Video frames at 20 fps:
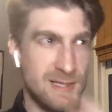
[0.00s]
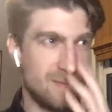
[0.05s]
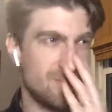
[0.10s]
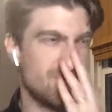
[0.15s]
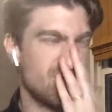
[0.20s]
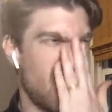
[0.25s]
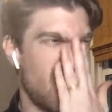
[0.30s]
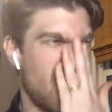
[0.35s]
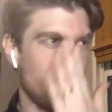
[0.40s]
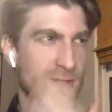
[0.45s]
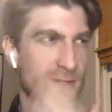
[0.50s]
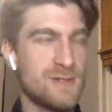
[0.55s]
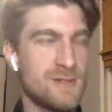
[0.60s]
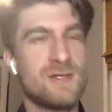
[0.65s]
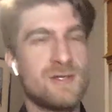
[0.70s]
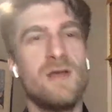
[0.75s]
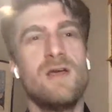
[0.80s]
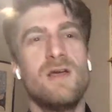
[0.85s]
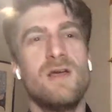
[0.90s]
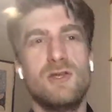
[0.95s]
dollars,
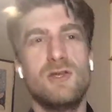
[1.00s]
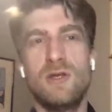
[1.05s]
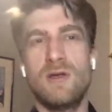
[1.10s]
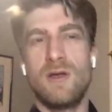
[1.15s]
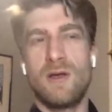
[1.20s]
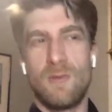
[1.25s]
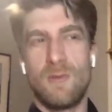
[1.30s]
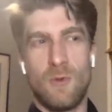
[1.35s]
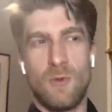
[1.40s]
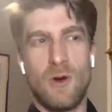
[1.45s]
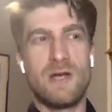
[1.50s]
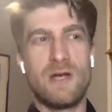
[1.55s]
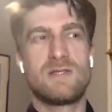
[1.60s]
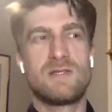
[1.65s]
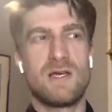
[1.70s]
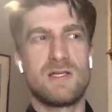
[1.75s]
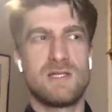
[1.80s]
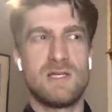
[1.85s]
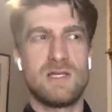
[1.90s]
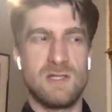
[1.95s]
what it
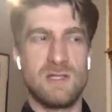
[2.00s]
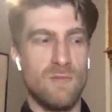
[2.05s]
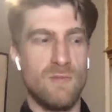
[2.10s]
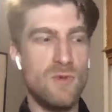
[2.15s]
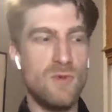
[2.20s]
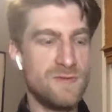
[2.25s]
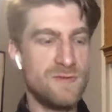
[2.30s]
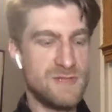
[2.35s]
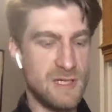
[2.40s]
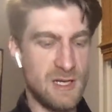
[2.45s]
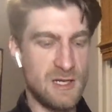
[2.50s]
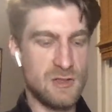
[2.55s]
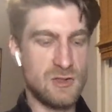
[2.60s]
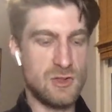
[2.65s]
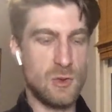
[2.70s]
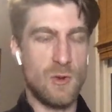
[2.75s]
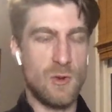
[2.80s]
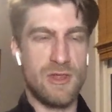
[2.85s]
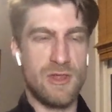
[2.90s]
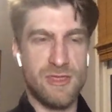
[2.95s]
does is it moves it
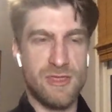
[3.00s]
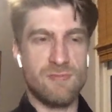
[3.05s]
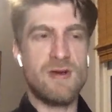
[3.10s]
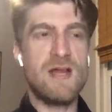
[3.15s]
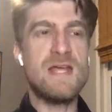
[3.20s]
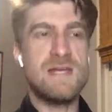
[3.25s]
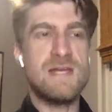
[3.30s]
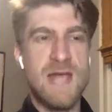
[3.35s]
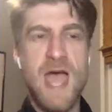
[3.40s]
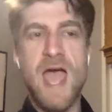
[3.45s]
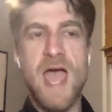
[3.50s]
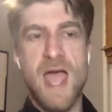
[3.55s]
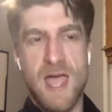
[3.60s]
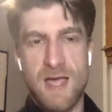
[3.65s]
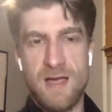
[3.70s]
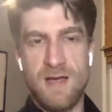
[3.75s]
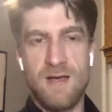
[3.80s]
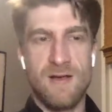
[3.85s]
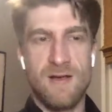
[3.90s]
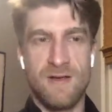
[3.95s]
into a
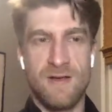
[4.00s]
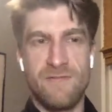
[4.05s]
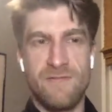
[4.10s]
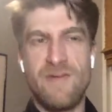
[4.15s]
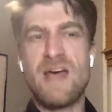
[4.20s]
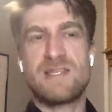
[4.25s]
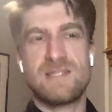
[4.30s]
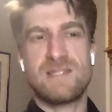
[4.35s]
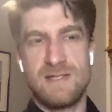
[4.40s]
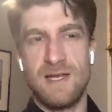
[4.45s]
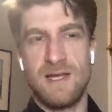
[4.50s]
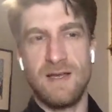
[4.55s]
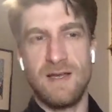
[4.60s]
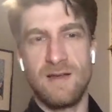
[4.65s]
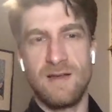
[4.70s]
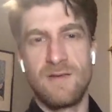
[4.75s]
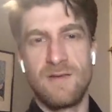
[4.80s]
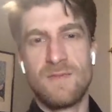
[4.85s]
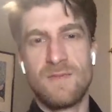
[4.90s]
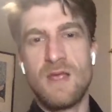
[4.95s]
3-day vesting
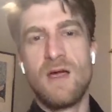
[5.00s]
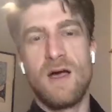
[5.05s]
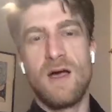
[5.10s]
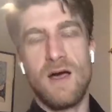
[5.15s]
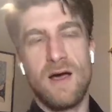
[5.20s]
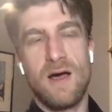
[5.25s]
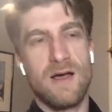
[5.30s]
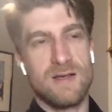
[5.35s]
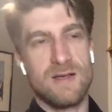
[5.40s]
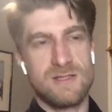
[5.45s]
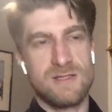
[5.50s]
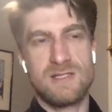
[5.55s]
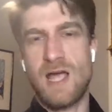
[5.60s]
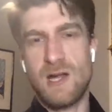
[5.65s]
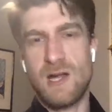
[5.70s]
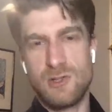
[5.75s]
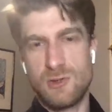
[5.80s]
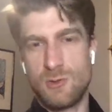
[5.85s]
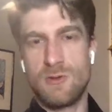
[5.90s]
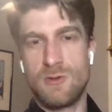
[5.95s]

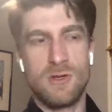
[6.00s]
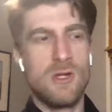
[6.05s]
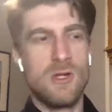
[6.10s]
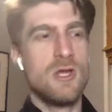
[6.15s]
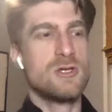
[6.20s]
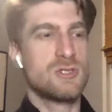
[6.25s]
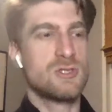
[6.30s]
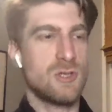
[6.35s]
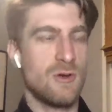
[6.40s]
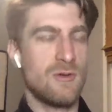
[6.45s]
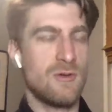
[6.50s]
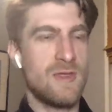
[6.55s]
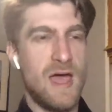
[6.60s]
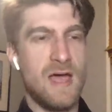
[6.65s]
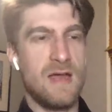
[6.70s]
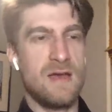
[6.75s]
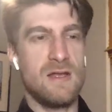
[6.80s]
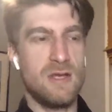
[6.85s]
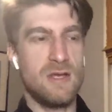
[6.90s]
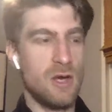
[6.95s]
schedule, so
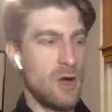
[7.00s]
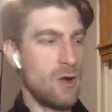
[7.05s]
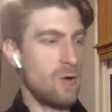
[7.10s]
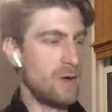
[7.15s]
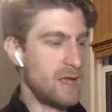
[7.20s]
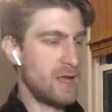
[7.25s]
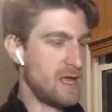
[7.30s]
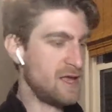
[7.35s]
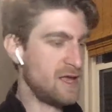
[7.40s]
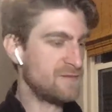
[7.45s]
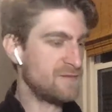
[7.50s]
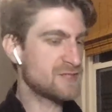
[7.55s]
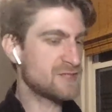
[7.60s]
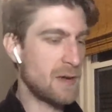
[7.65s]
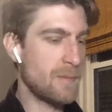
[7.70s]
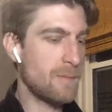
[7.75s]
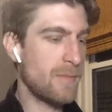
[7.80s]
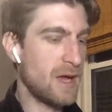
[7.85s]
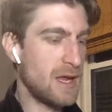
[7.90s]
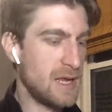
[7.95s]
that, you know, if
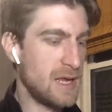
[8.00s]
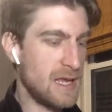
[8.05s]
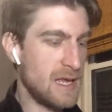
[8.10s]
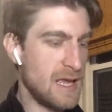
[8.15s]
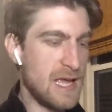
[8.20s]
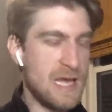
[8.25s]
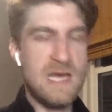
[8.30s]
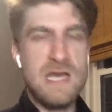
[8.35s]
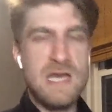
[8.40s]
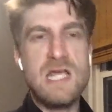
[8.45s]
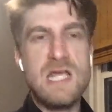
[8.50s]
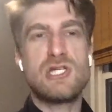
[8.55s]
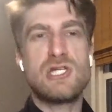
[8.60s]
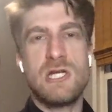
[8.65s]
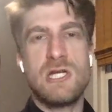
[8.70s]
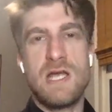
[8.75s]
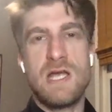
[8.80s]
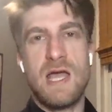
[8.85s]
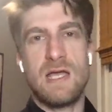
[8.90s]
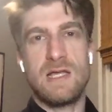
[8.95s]
somebody
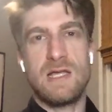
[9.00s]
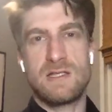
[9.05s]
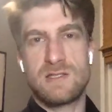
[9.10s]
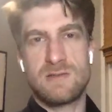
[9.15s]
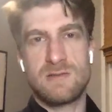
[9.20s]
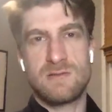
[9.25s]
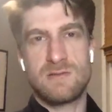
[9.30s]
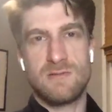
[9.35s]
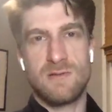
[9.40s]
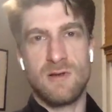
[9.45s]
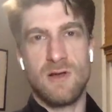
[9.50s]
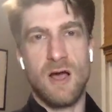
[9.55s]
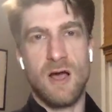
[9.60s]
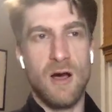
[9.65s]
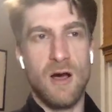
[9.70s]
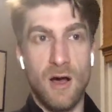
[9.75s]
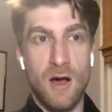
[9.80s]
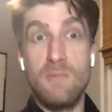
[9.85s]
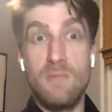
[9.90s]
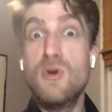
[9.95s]
initiates
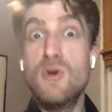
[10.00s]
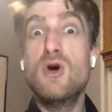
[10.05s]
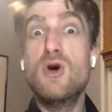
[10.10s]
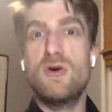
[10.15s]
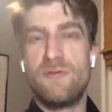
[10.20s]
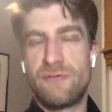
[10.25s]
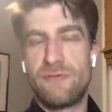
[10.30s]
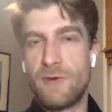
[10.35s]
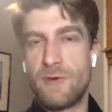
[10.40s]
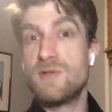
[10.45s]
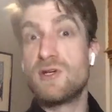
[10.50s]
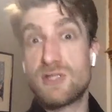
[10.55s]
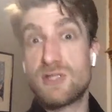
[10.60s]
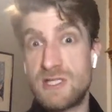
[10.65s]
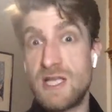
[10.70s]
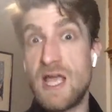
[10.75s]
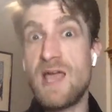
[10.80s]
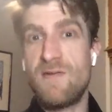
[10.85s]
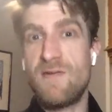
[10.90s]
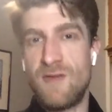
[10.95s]
a move from your
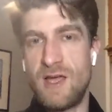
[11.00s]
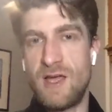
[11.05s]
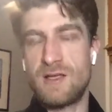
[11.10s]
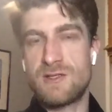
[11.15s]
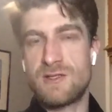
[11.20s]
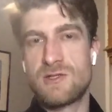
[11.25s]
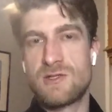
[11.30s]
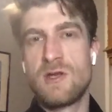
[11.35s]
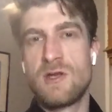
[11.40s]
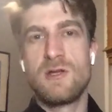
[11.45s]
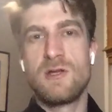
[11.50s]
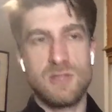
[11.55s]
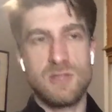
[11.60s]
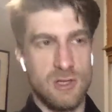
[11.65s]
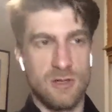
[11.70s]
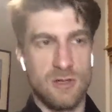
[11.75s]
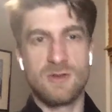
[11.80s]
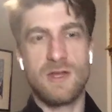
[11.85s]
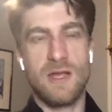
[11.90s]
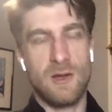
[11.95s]
savings to
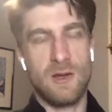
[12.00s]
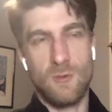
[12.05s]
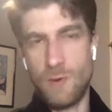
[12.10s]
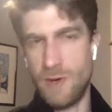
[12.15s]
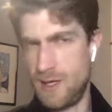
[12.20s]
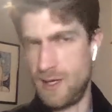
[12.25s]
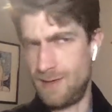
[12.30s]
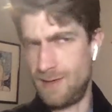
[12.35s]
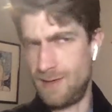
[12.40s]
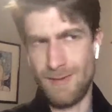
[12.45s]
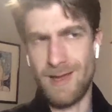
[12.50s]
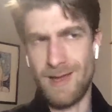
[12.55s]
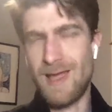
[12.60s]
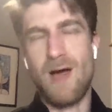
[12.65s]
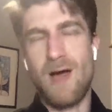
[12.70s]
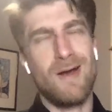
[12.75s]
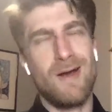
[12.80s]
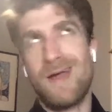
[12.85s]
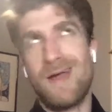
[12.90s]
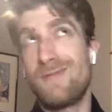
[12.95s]
your liquid
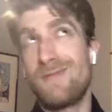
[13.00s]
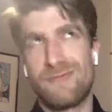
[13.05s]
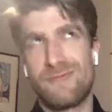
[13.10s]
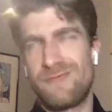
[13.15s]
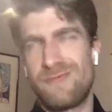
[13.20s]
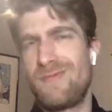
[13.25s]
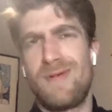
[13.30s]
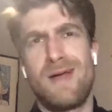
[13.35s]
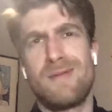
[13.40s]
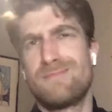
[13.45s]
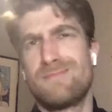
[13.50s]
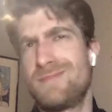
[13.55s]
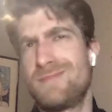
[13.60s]
account, it's